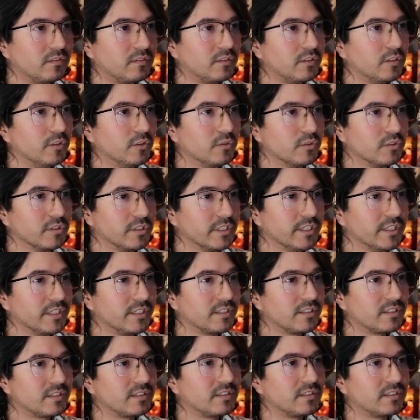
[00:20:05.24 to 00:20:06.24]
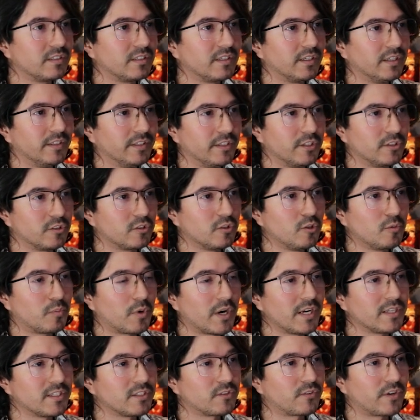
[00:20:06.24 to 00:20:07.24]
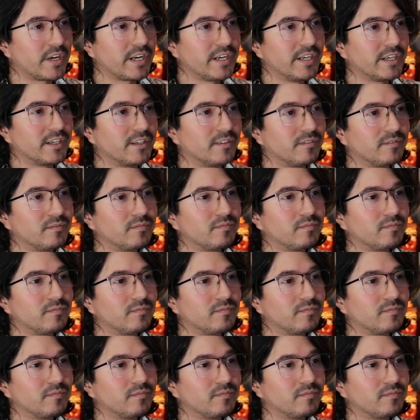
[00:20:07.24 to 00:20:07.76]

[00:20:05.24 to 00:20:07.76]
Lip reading: Use this, and there's 2 prizes right here.